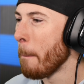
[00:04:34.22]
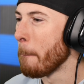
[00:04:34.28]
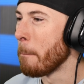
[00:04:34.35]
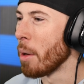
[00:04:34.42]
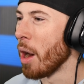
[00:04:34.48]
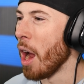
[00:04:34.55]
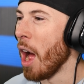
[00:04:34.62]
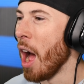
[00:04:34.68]

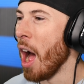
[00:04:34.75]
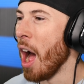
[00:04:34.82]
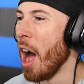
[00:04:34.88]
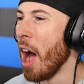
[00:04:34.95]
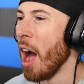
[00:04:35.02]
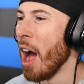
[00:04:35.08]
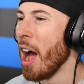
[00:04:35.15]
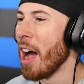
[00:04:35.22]

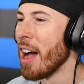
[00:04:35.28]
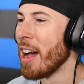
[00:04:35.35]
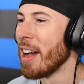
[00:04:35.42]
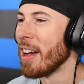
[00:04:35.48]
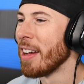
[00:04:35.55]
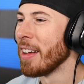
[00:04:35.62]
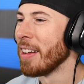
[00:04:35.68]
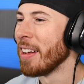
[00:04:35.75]
Bruh.
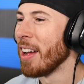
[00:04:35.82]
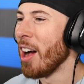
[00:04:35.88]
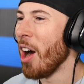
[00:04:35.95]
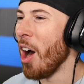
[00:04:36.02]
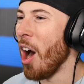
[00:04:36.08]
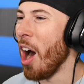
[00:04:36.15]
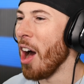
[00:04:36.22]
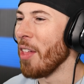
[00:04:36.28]

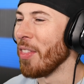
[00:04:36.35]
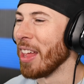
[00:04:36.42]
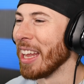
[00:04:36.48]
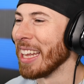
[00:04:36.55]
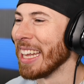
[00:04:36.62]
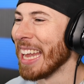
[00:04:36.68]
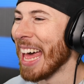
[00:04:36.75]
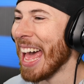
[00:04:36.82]
On the
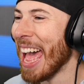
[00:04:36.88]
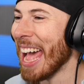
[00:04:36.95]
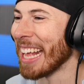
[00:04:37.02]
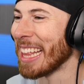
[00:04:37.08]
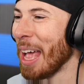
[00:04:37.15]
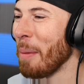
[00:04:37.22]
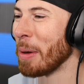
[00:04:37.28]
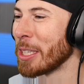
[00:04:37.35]
leg.
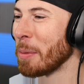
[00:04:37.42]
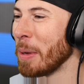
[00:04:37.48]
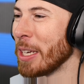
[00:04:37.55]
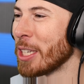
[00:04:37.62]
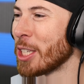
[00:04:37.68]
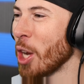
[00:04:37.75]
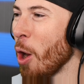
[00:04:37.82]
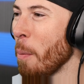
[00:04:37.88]
That must have
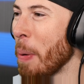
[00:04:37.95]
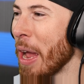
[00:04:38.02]
been so